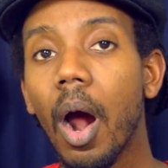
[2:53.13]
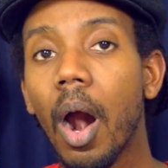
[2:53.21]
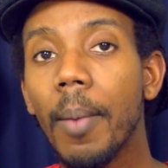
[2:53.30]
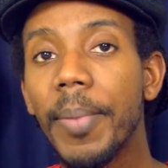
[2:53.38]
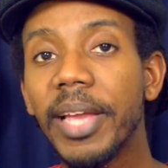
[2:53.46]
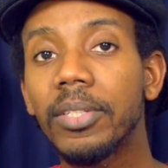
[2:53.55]

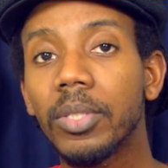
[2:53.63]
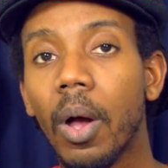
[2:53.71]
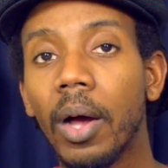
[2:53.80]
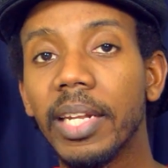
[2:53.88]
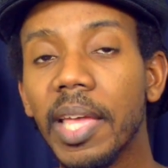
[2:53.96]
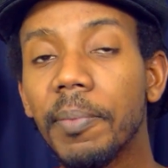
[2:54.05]
are based
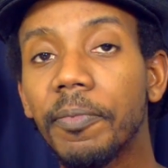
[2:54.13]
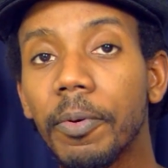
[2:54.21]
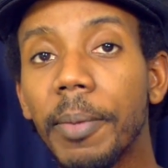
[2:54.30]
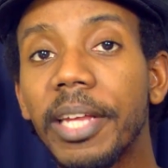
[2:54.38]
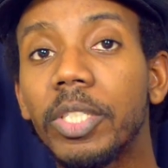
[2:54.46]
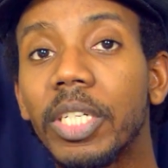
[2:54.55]
on
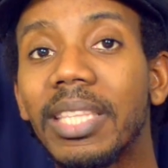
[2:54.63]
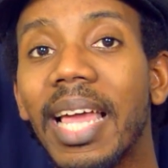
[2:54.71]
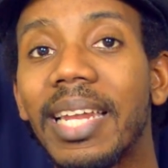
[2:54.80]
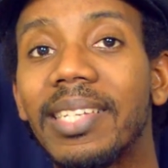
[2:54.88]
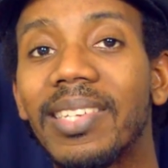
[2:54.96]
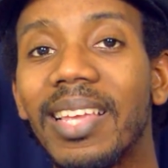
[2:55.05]
information
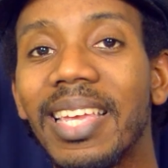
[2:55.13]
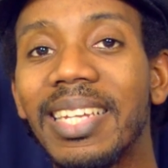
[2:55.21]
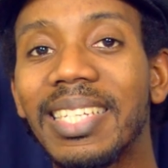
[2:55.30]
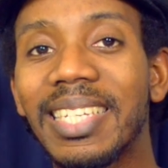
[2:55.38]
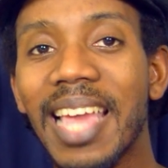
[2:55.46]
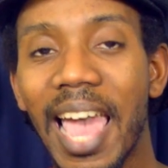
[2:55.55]
that is
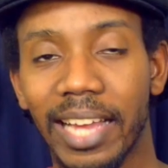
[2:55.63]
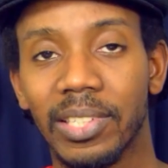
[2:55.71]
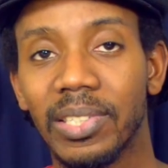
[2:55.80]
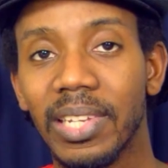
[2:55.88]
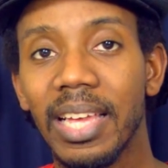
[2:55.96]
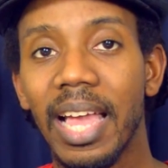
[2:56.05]
in
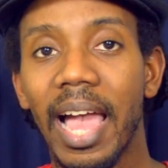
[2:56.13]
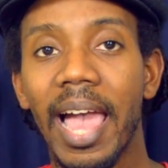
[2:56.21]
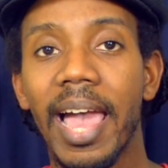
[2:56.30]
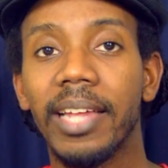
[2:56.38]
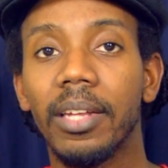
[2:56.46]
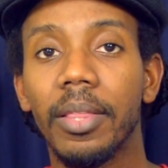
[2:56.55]
text.
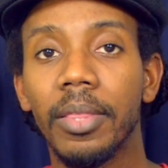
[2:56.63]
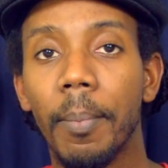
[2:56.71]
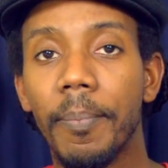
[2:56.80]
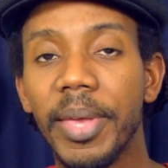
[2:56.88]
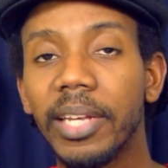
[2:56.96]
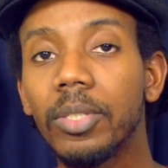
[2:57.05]
And the
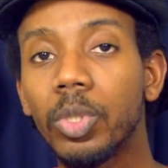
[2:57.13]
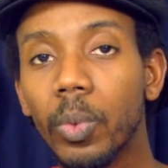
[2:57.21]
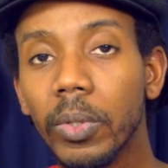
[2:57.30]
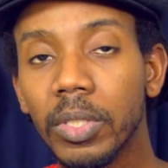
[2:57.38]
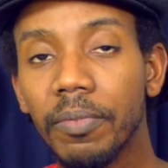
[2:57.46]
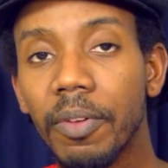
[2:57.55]
biggest
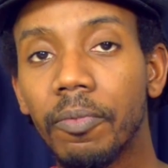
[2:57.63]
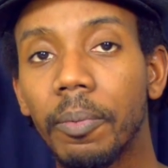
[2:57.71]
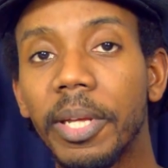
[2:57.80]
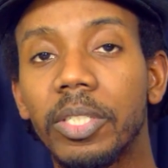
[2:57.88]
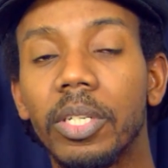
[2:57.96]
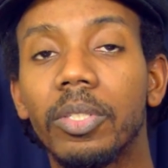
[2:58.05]
source of
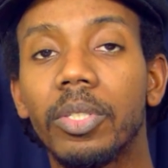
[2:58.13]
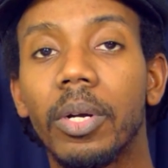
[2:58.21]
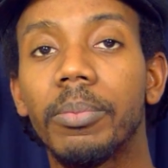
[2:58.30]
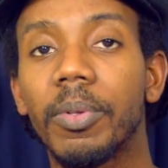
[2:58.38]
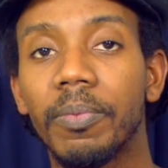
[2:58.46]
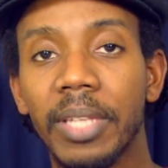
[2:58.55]
information in
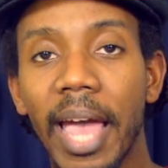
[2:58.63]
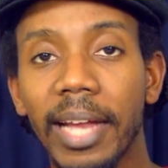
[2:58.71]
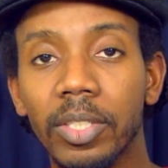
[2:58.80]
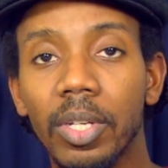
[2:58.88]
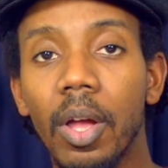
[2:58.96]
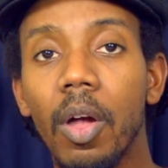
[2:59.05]
terms of
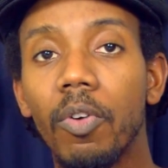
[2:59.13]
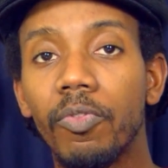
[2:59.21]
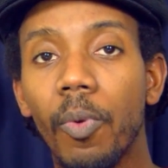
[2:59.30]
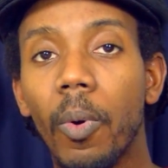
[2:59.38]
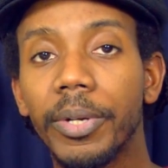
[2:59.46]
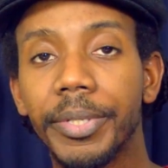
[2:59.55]
text
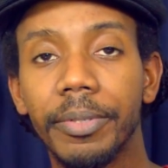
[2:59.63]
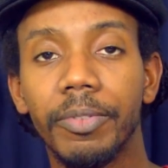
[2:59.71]
for your